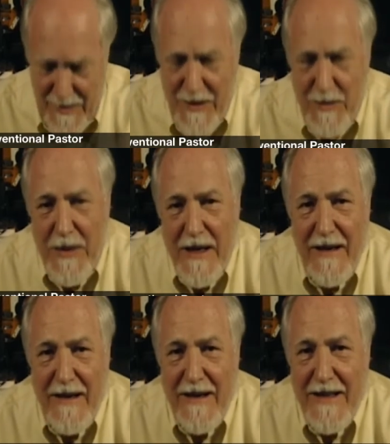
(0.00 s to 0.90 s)

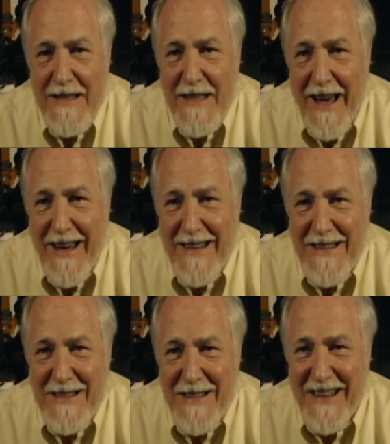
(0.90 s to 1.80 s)
speak
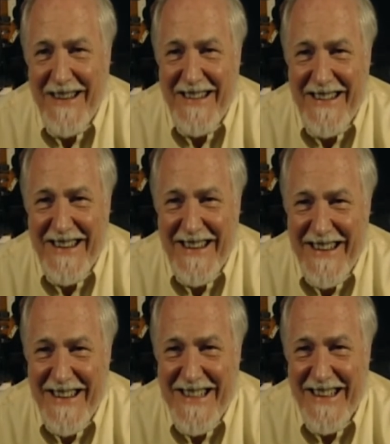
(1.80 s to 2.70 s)
science to
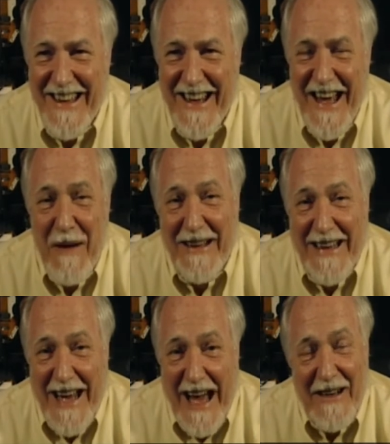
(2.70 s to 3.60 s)
listen.
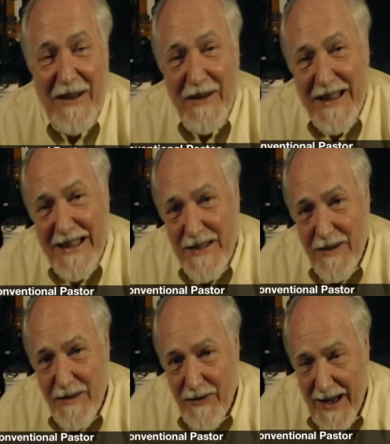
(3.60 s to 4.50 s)
But it
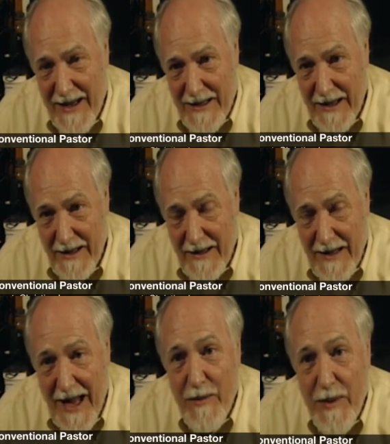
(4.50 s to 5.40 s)
is fascinating.
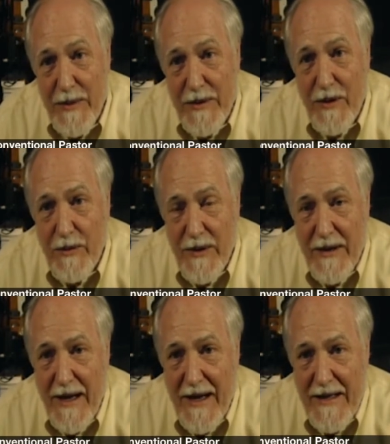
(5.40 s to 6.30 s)
A lot of people don't
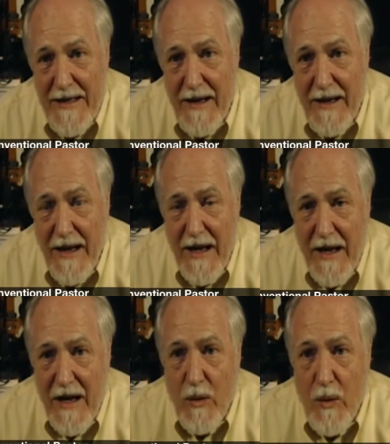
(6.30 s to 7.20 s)
realize that
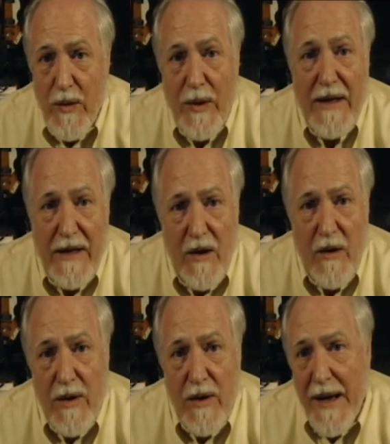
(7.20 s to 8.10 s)
we really
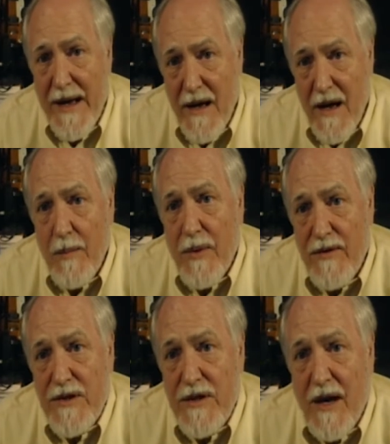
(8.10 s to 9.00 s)
know the makeup
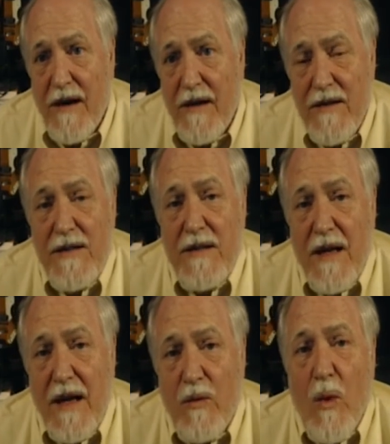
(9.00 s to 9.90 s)
of stars
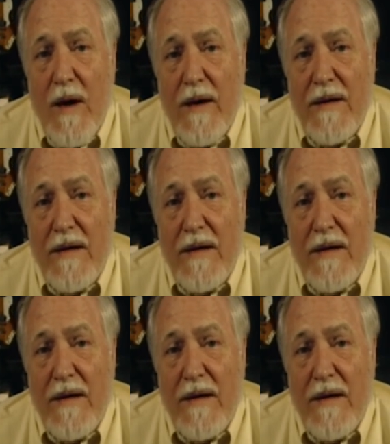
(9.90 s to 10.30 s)
and what